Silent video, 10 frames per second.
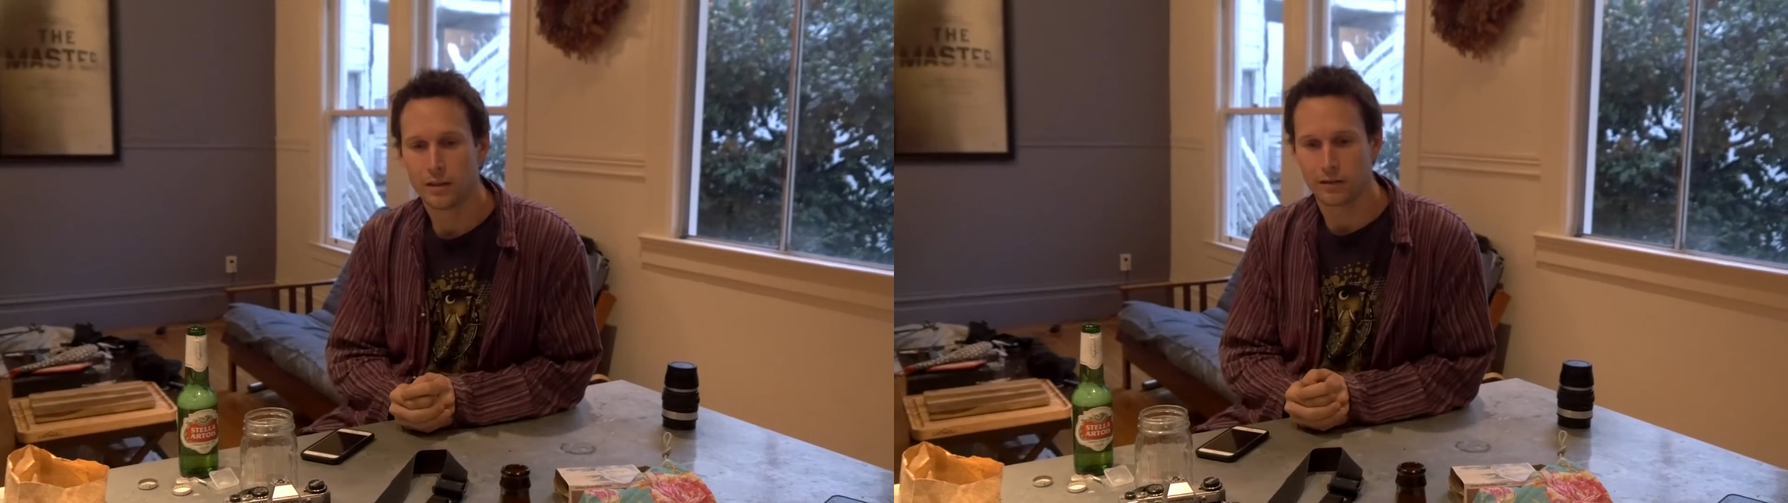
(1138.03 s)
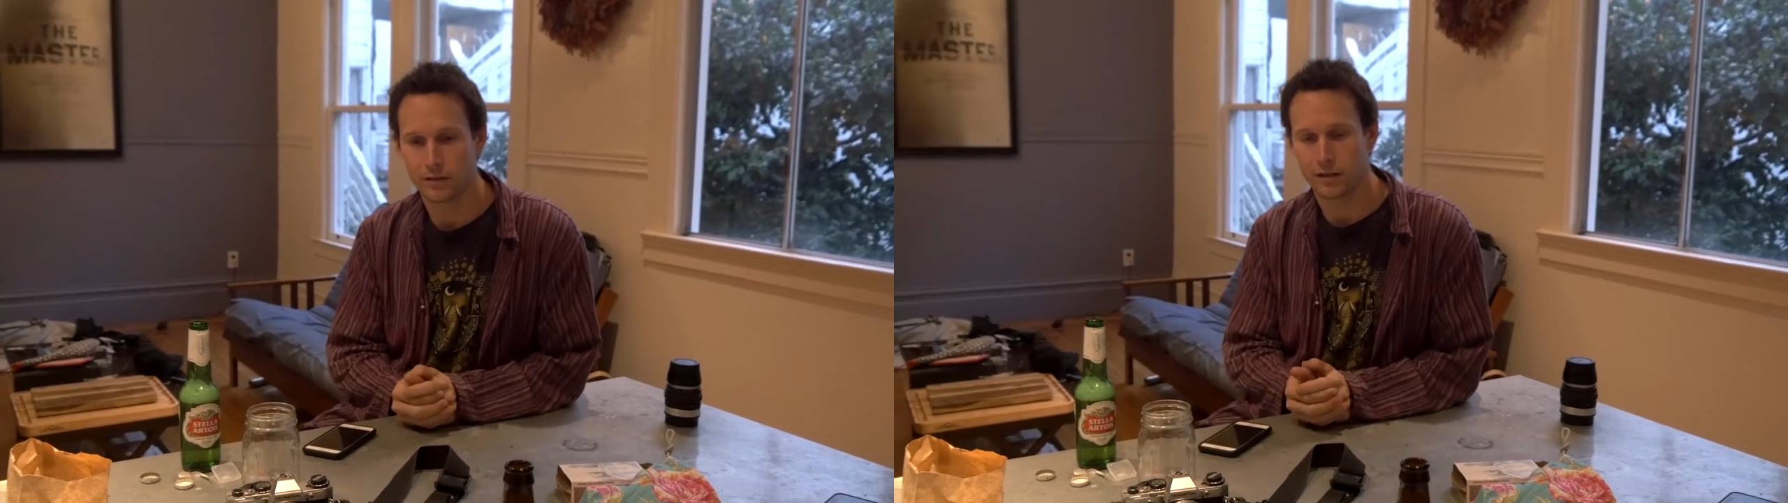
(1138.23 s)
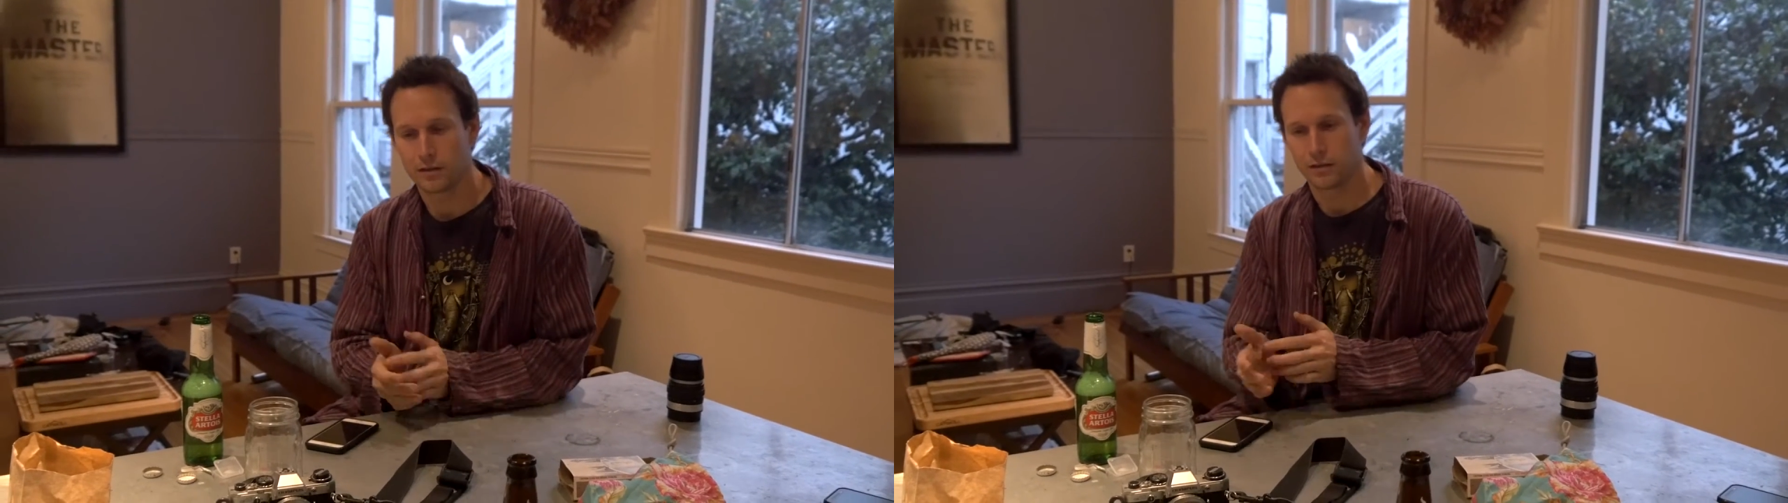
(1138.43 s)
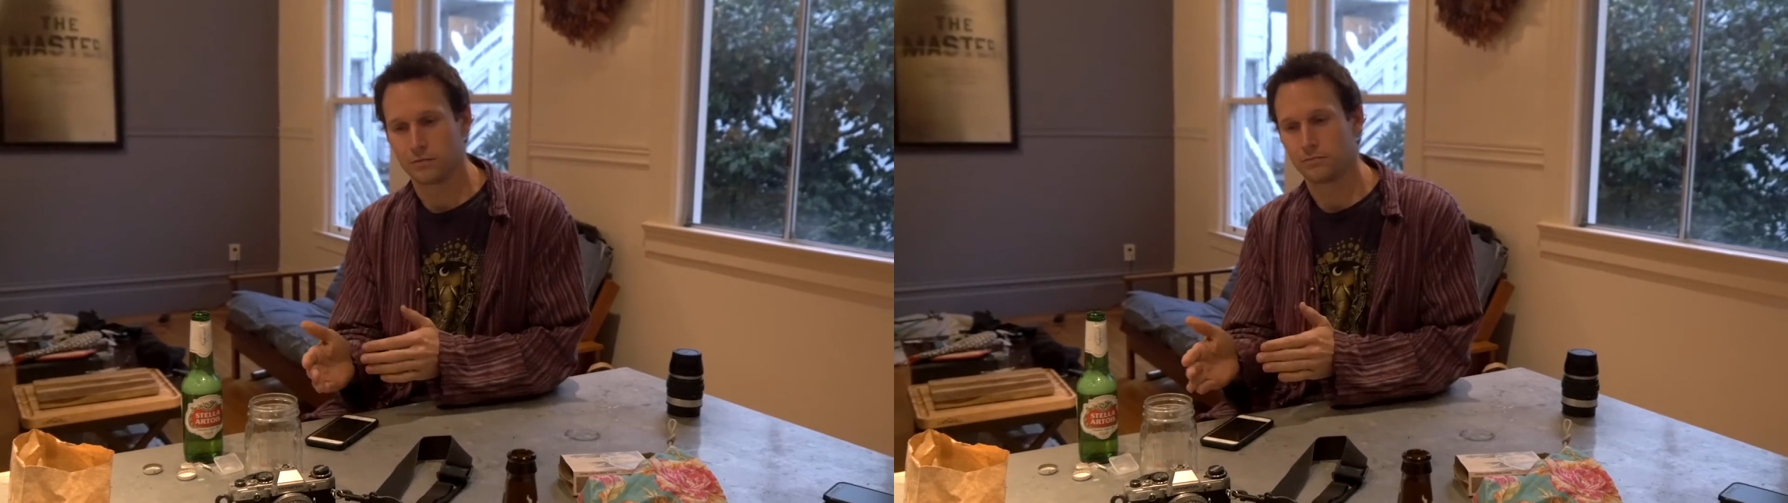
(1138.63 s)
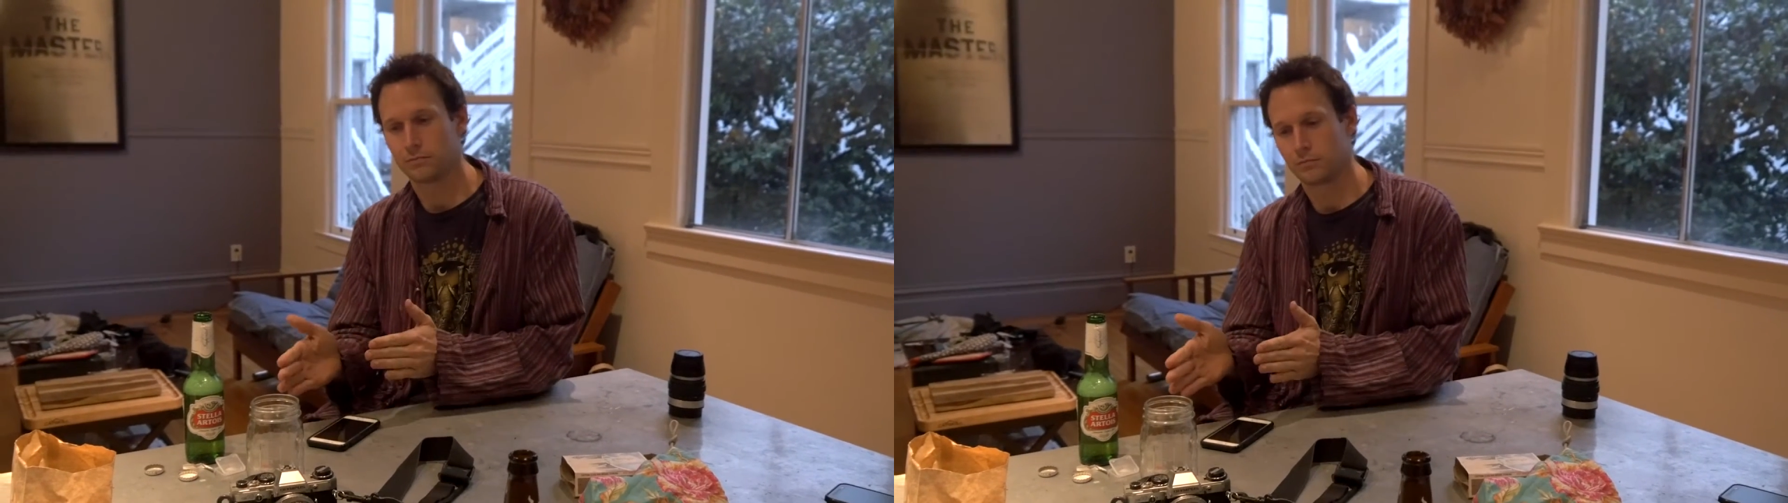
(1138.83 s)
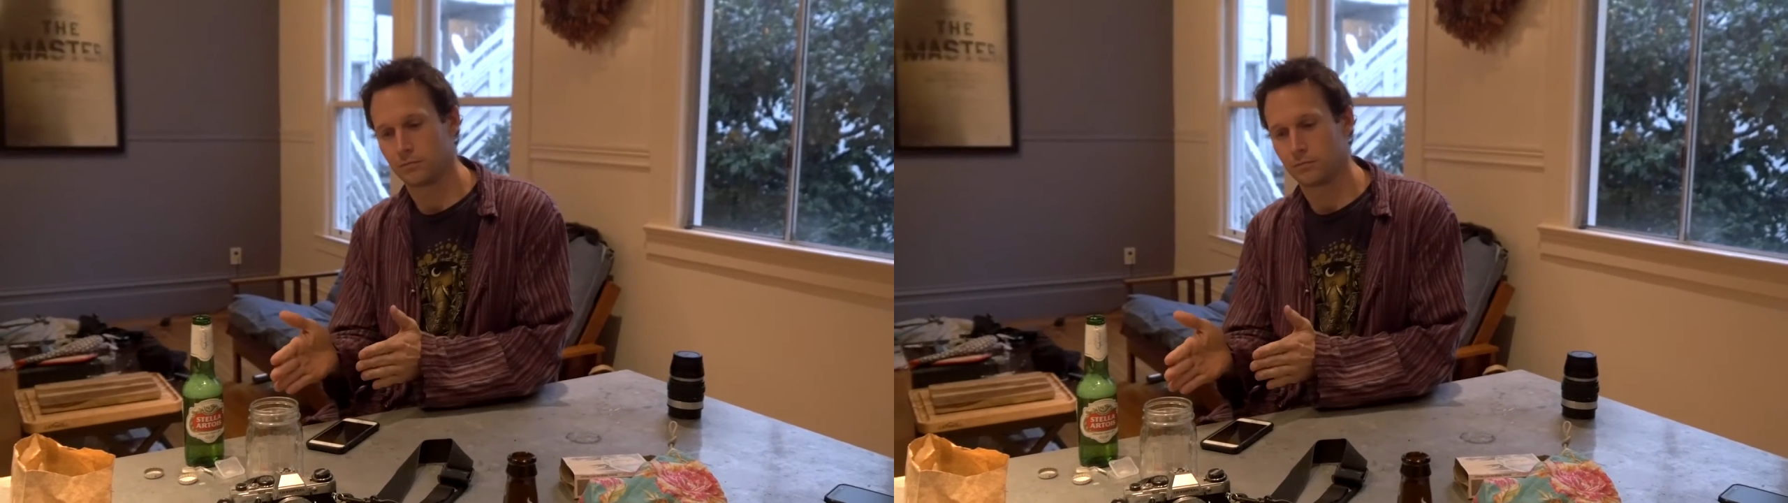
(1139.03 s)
There's also